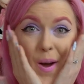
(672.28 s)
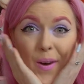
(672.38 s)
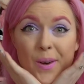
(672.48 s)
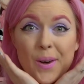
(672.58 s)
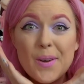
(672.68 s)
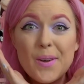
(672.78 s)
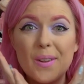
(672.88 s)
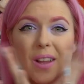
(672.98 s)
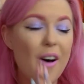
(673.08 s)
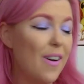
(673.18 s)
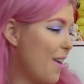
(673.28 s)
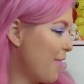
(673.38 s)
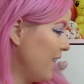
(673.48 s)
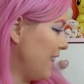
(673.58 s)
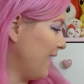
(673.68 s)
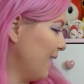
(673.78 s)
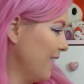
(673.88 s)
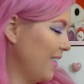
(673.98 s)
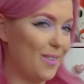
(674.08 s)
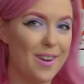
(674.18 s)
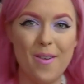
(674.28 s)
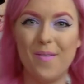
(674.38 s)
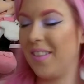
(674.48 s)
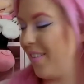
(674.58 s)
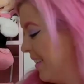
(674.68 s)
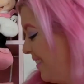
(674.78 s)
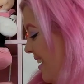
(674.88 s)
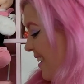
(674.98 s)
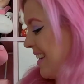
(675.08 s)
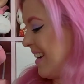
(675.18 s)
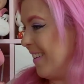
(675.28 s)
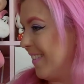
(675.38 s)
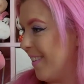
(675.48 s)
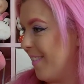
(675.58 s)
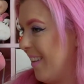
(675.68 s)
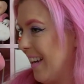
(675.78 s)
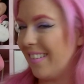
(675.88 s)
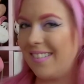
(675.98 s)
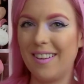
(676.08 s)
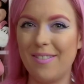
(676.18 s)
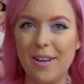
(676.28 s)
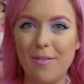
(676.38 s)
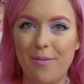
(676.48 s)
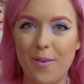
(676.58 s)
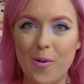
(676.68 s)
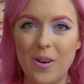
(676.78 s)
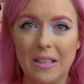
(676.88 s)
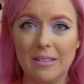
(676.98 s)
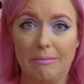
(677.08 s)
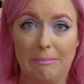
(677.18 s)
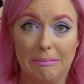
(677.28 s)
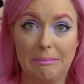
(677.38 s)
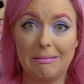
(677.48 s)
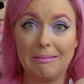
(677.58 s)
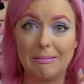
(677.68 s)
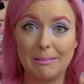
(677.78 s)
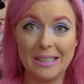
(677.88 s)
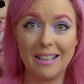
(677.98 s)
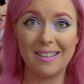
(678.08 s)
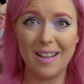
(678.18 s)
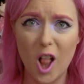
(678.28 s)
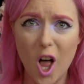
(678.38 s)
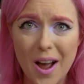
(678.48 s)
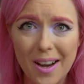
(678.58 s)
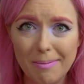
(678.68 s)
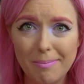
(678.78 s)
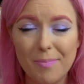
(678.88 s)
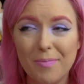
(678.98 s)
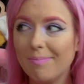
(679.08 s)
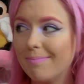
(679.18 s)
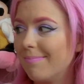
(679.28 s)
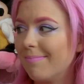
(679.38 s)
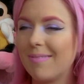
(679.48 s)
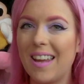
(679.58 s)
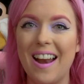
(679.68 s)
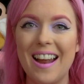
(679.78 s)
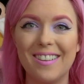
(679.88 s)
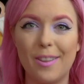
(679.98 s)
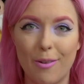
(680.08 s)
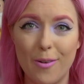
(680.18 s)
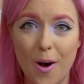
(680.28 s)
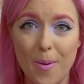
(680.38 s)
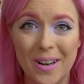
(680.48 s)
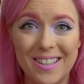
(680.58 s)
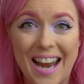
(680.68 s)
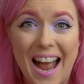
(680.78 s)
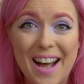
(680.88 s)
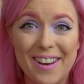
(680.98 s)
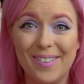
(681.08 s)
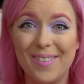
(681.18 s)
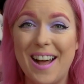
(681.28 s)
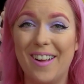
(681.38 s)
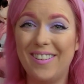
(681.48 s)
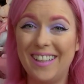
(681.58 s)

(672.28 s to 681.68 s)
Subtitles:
Cool. Oh, and I forgot these ones as well. One's down here, so like 74? That's a lot. And I just threw a whole bunch out as well.